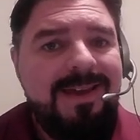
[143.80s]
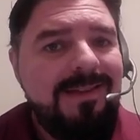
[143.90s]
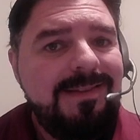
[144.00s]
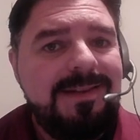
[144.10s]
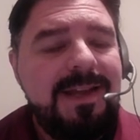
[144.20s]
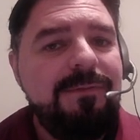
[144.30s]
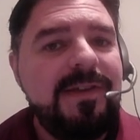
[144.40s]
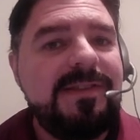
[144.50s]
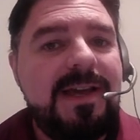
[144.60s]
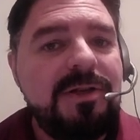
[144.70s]
The
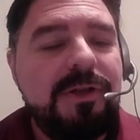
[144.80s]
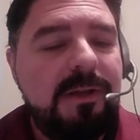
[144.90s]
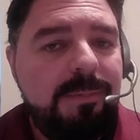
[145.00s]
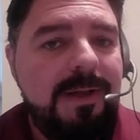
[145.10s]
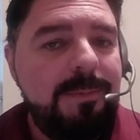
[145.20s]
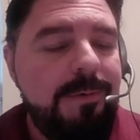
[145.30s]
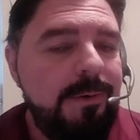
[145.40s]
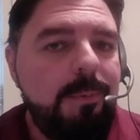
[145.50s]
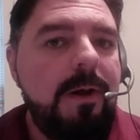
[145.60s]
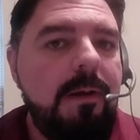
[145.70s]
defense actually played pretty
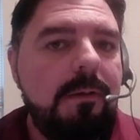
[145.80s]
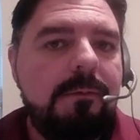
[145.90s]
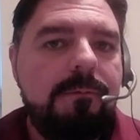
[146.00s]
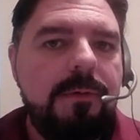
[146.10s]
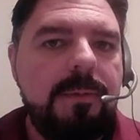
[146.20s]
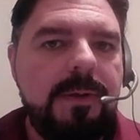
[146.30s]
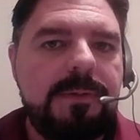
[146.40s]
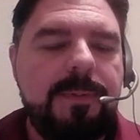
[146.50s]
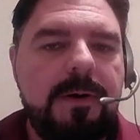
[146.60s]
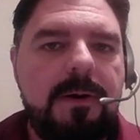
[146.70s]
well for the
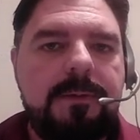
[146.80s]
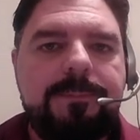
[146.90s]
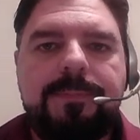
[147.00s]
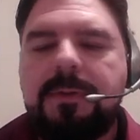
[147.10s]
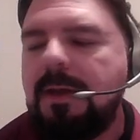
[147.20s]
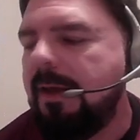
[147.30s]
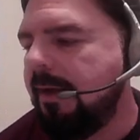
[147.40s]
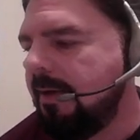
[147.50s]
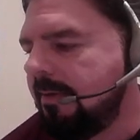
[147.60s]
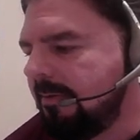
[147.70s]
most part.
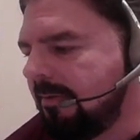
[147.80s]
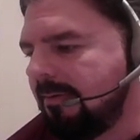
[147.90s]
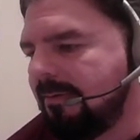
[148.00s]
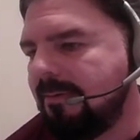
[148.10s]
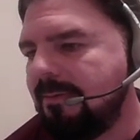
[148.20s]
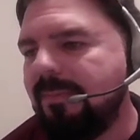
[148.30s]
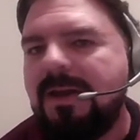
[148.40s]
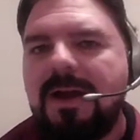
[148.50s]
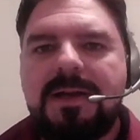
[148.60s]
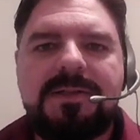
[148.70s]
And
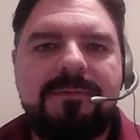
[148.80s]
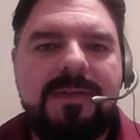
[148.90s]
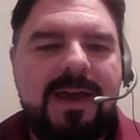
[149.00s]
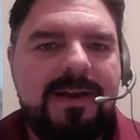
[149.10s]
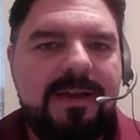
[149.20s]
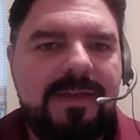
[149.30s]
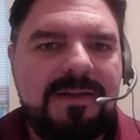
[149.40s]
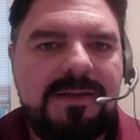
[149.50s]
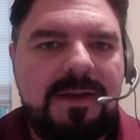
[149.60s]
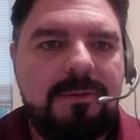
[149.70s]
because of that, I think
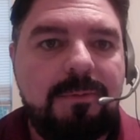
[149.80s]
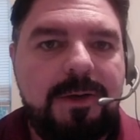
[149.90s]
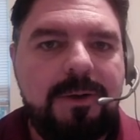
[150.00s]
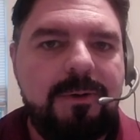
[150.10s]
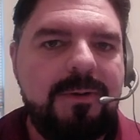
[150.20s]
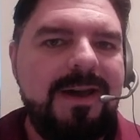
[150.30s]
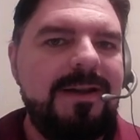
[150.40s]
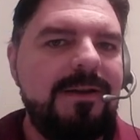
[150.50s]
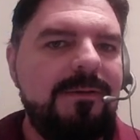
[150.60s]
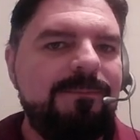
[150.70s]
Del Rio kind
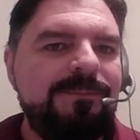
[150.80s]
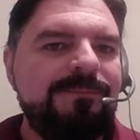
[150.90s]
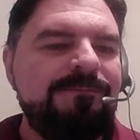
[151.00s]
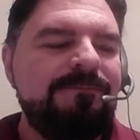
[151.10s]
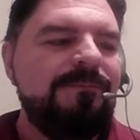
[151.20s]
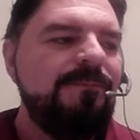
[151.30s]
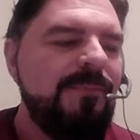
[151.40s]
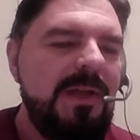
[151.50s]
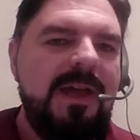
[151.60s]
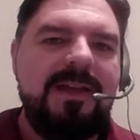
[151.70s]
of,
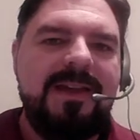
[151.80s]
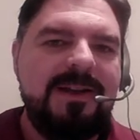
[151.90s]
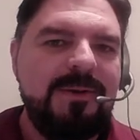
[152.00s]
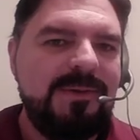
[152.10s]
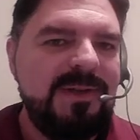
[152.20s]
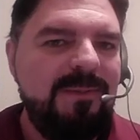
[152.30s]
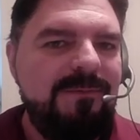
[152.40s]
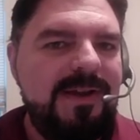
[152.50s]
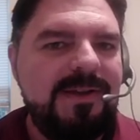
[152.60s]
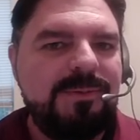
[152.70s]
I know some
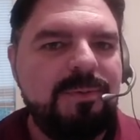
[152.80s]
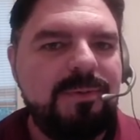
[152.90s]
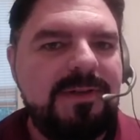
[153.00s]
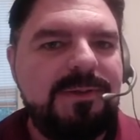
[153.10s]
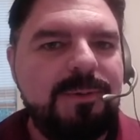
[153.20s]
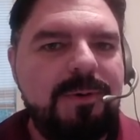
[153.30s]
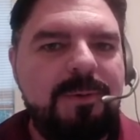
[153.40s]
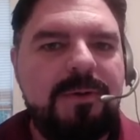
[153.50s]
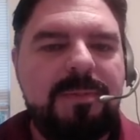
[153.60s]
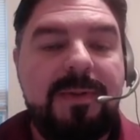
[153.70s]
fans will disagree
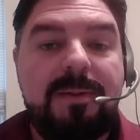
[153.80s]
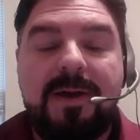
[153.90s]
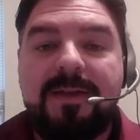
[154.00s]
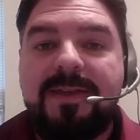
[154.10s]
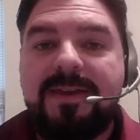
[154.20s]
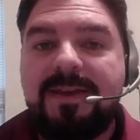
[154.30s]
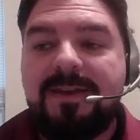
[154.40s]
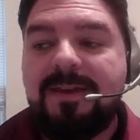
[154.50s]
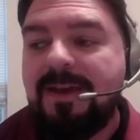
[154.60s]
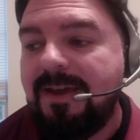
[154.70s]
with me, but I think
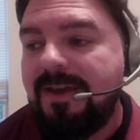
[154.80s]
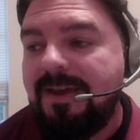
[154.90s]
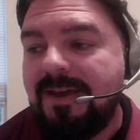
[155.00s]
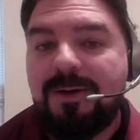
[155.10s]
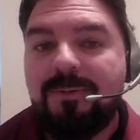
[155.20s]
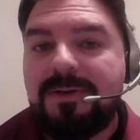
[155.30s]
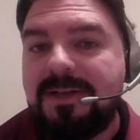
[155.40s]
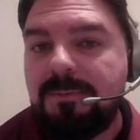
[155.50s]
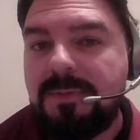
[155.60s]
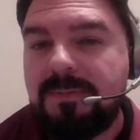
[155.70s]
he kind of
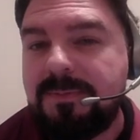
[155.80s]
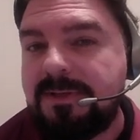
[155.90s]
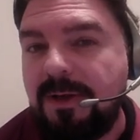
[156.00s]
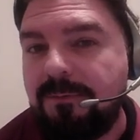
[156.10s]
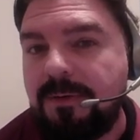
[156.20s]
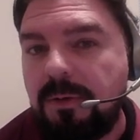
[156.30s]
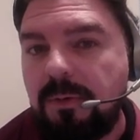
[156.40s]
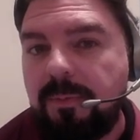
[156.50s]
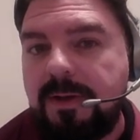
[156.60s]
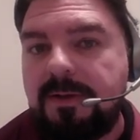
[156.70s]
redeemed himself a
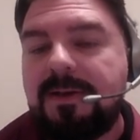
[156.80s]
little bit.